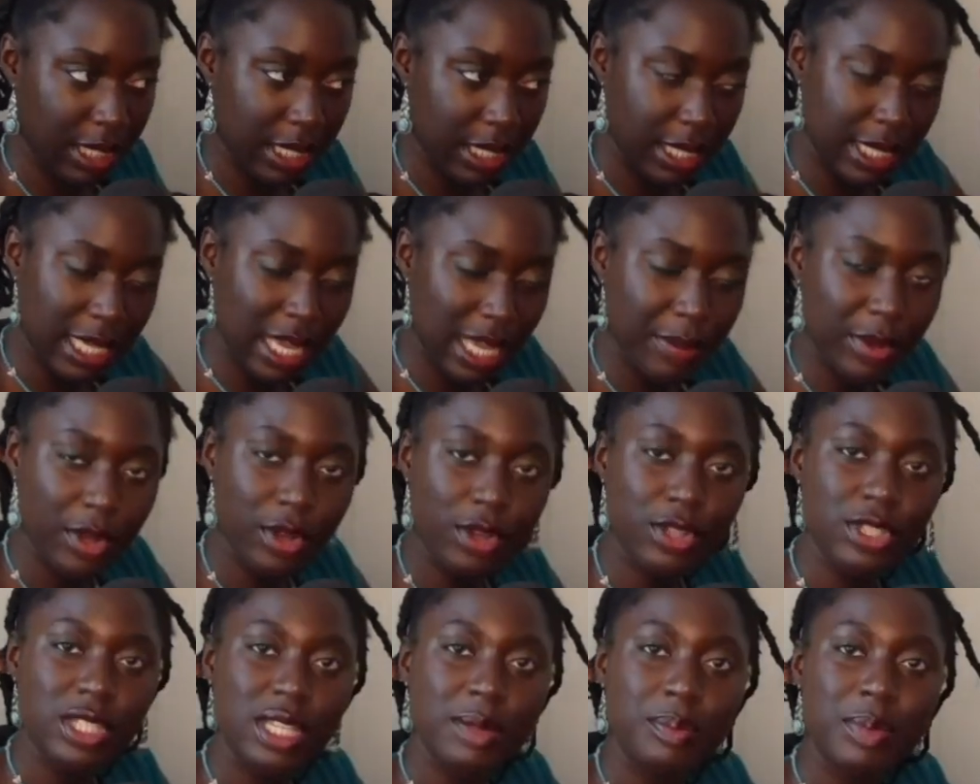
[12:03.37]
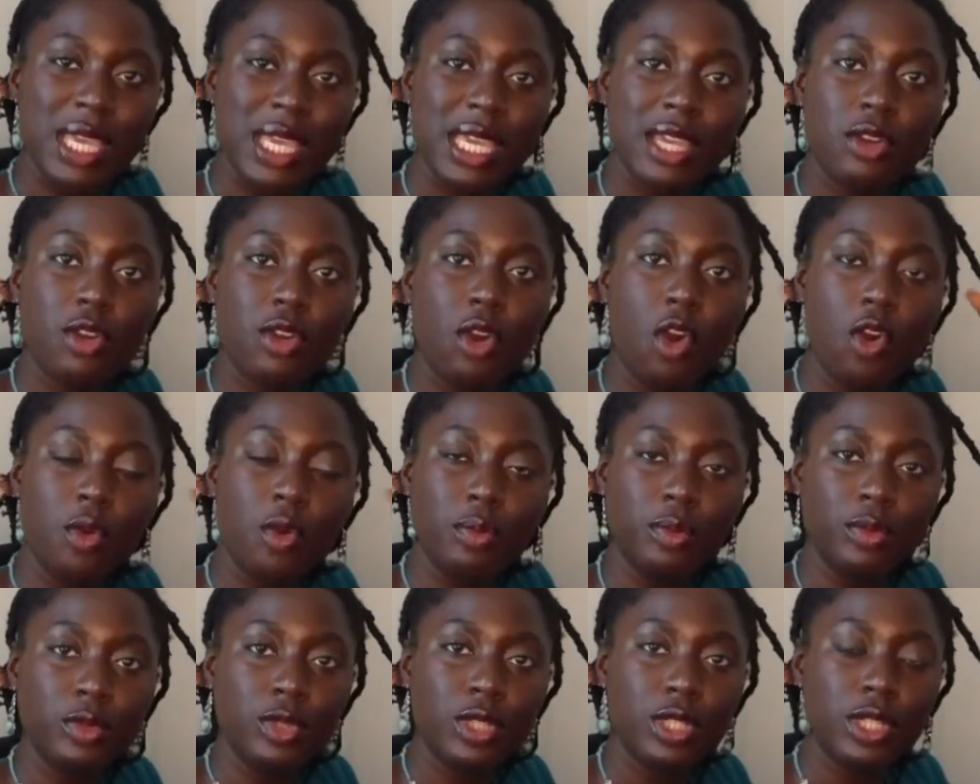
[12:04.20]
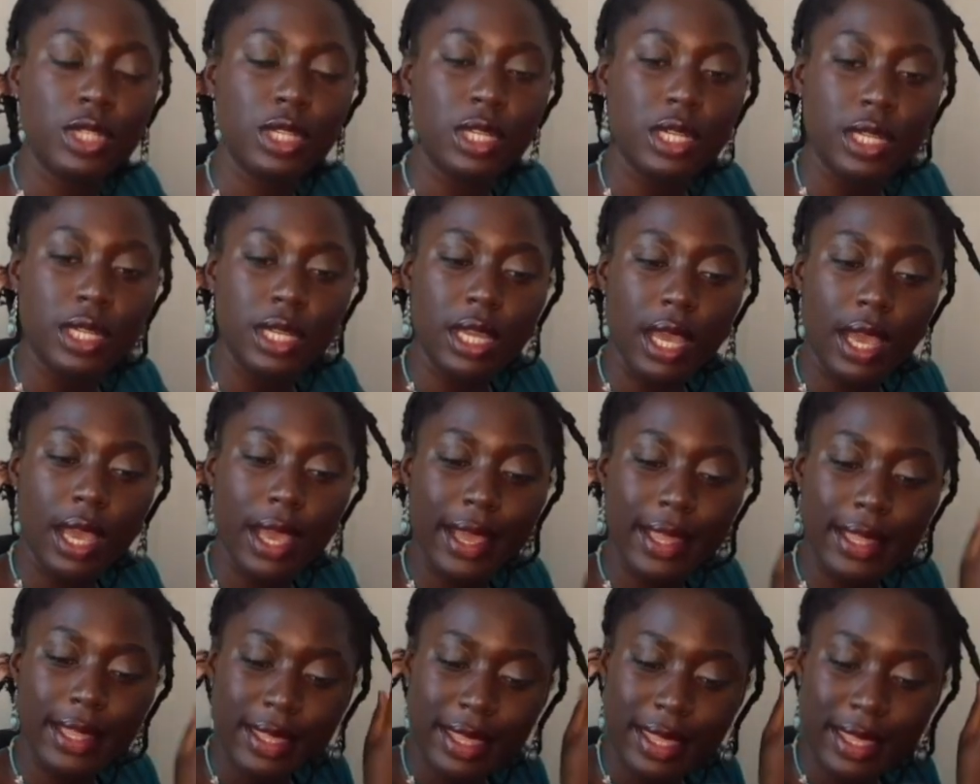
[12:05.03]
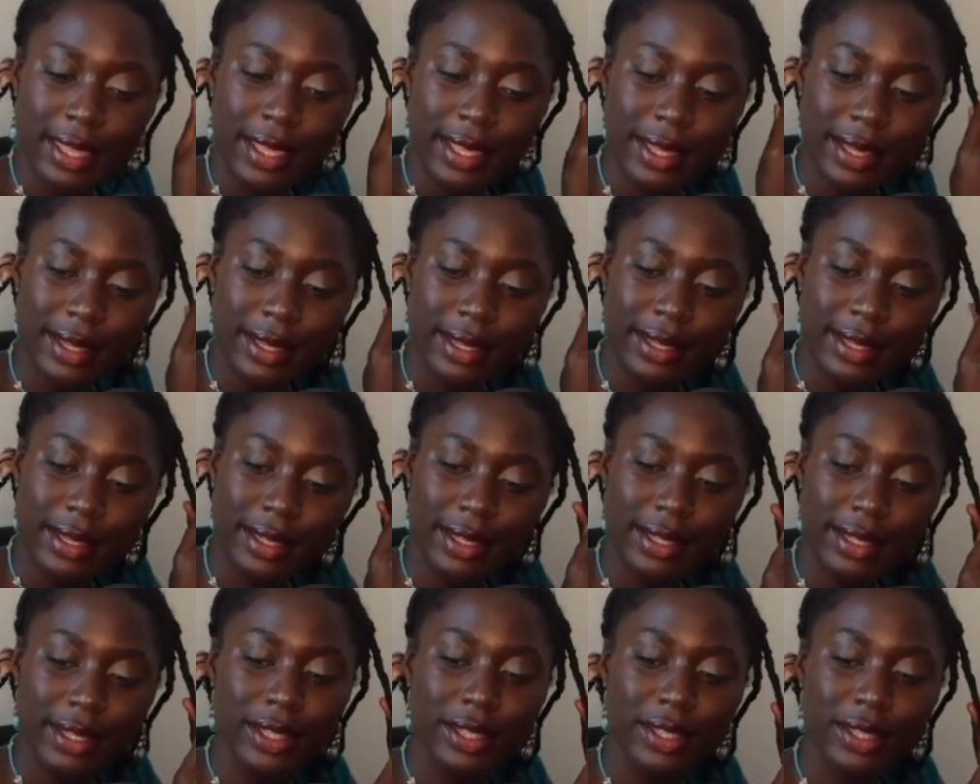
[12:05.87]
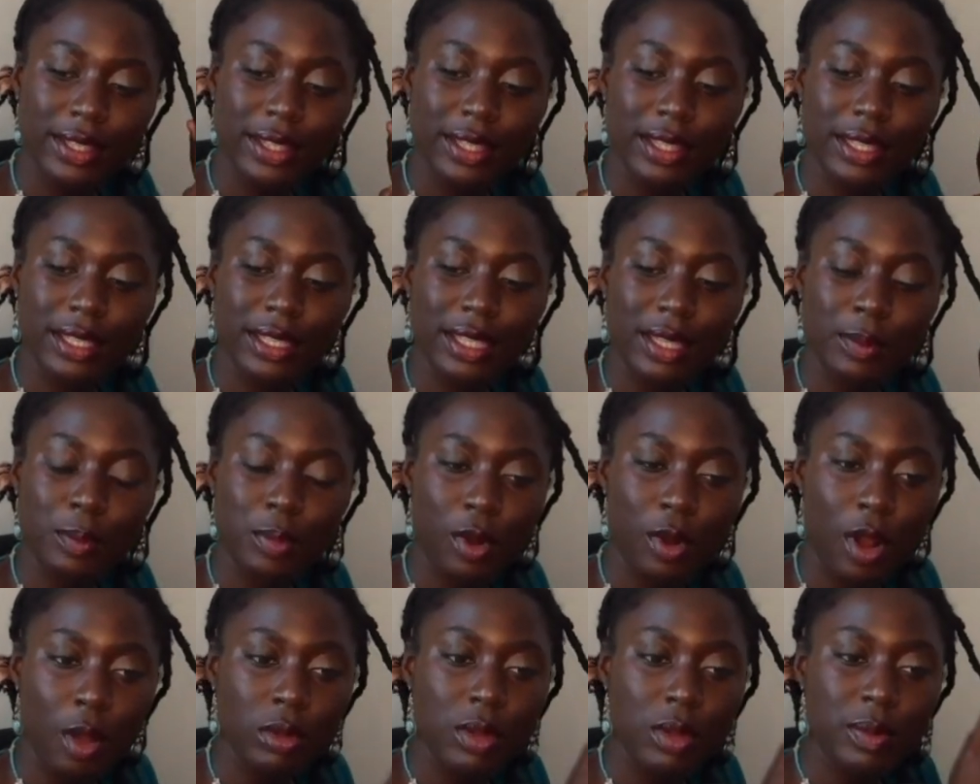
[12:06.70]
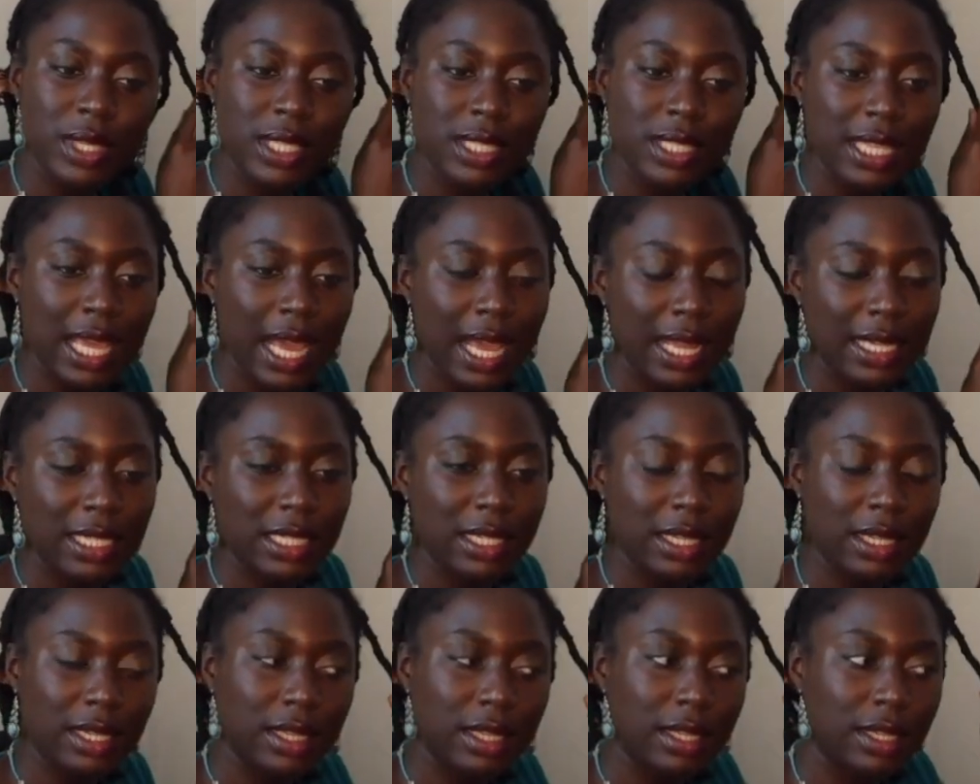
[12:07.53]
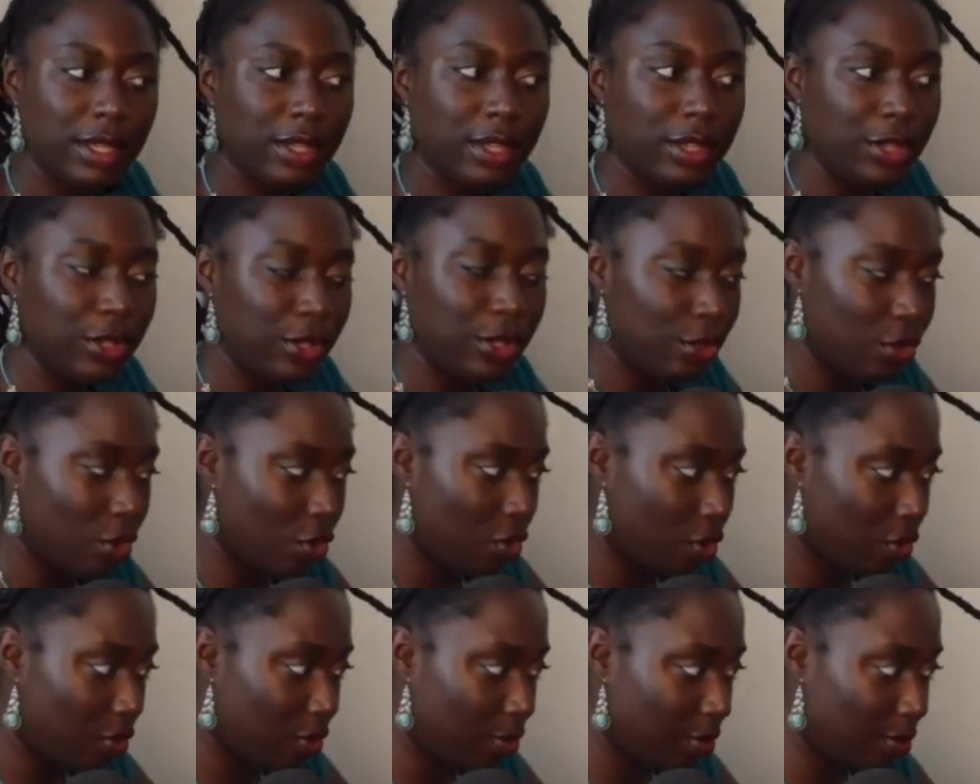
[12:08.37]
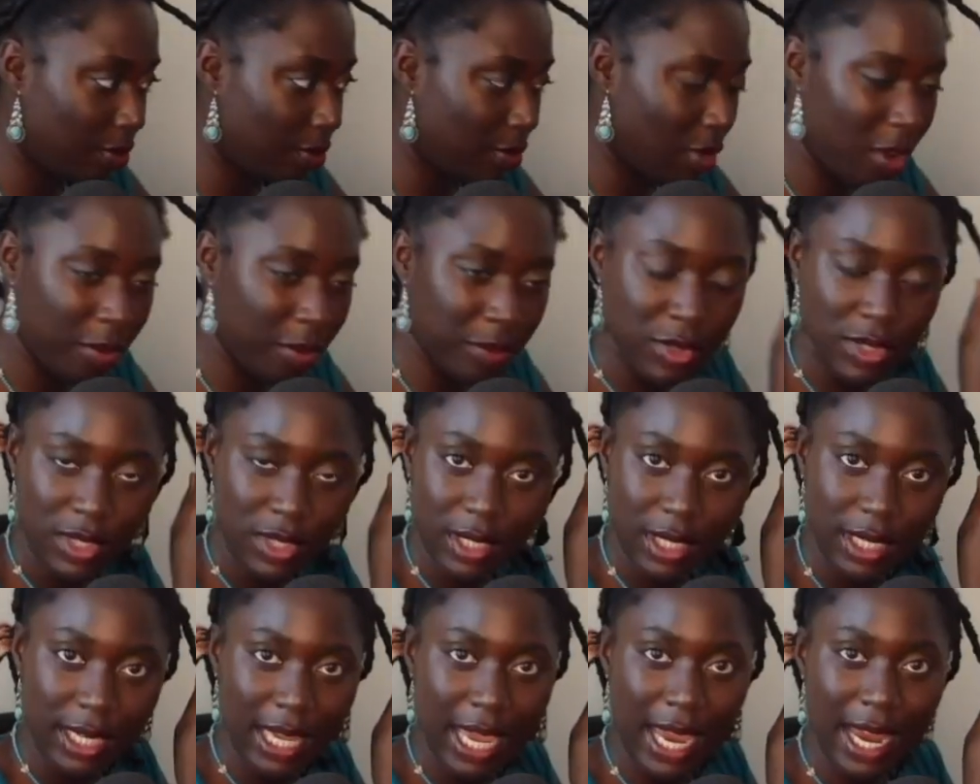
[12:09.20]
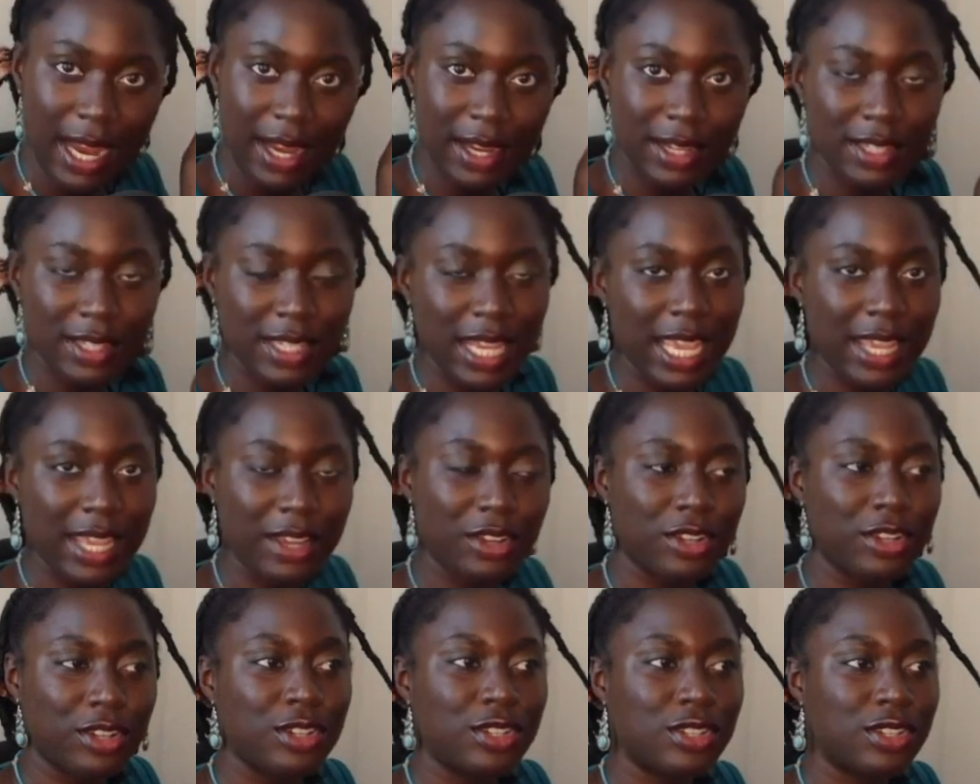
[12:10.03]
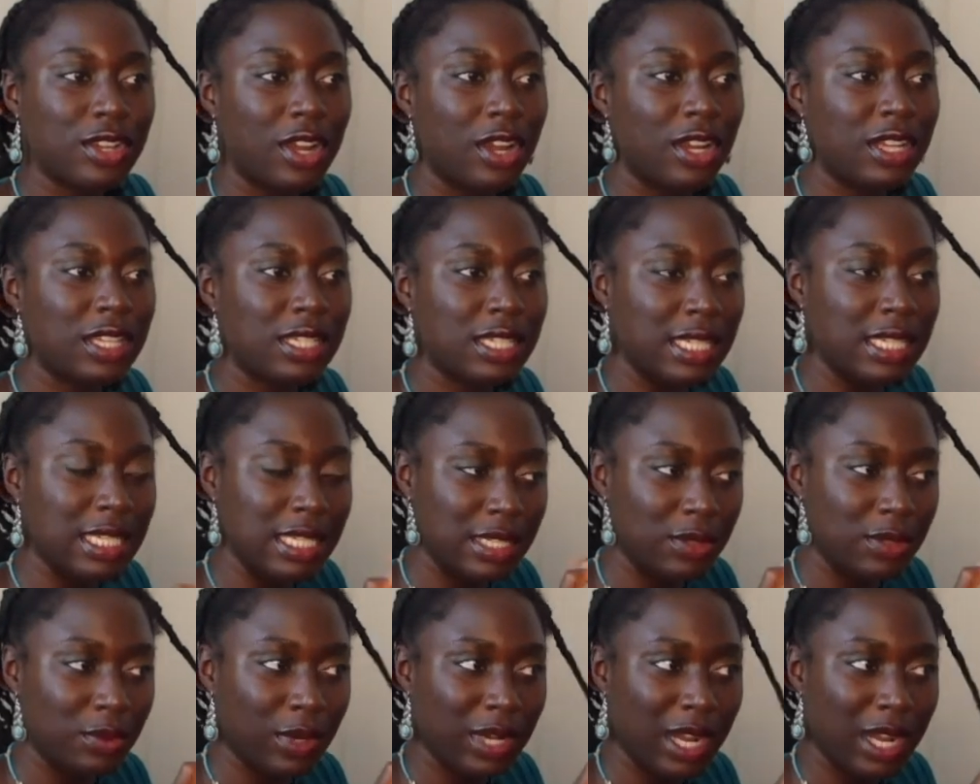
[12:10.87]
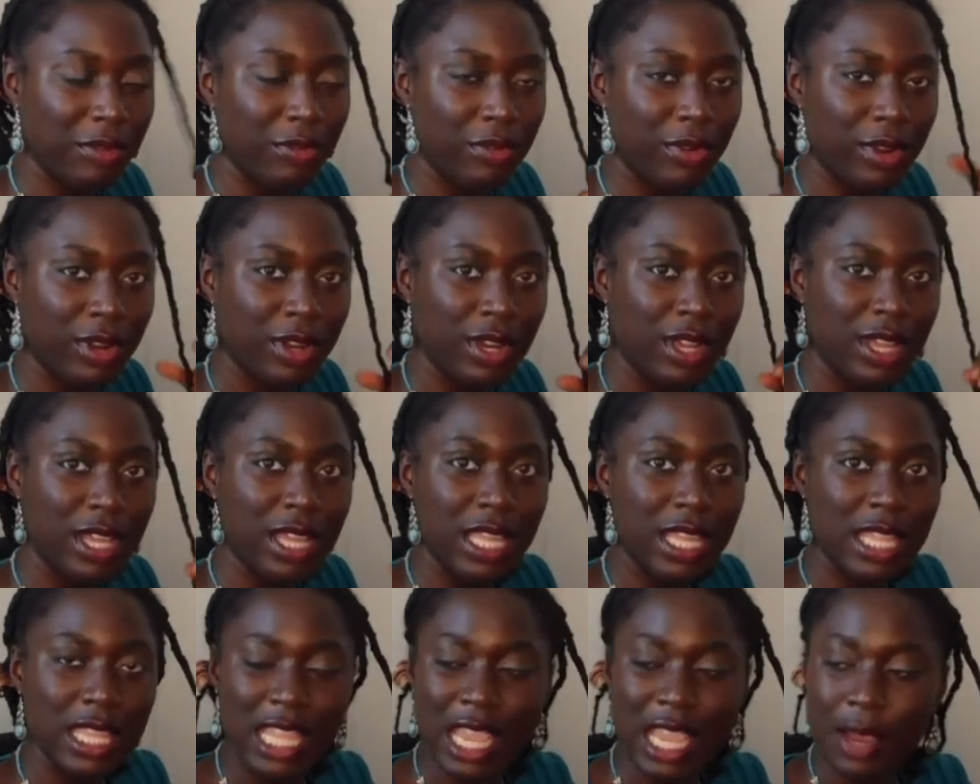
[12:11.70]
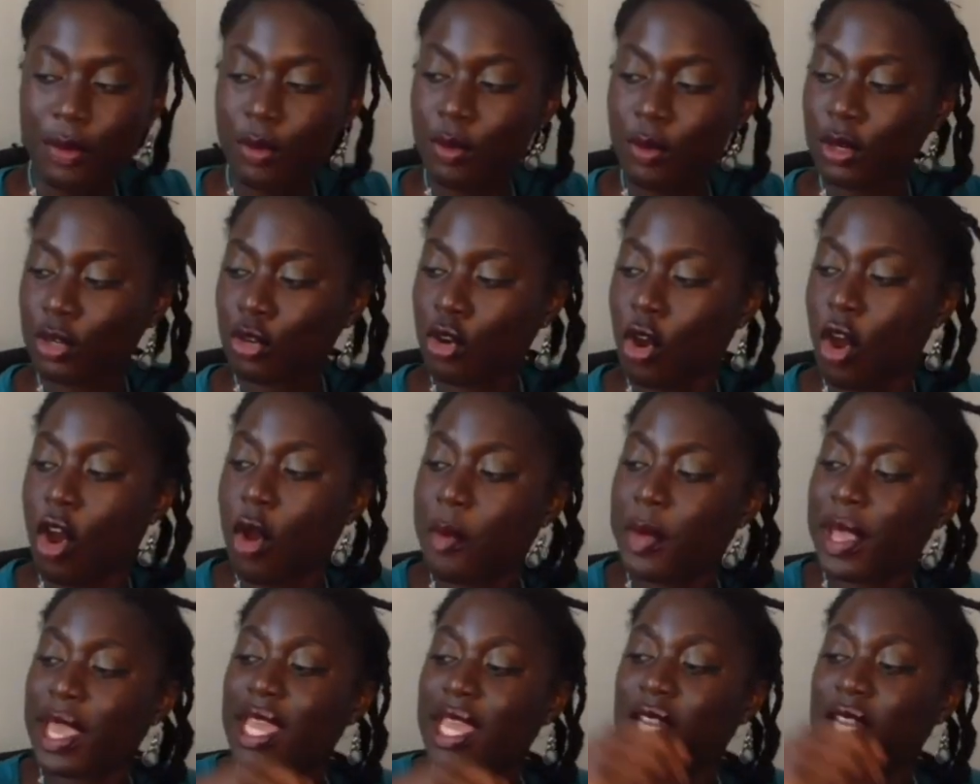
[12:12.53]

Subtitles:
Yeah, because the being combed, the problem is that, you know, moms, caretakers, aunties, whatever, they were combing it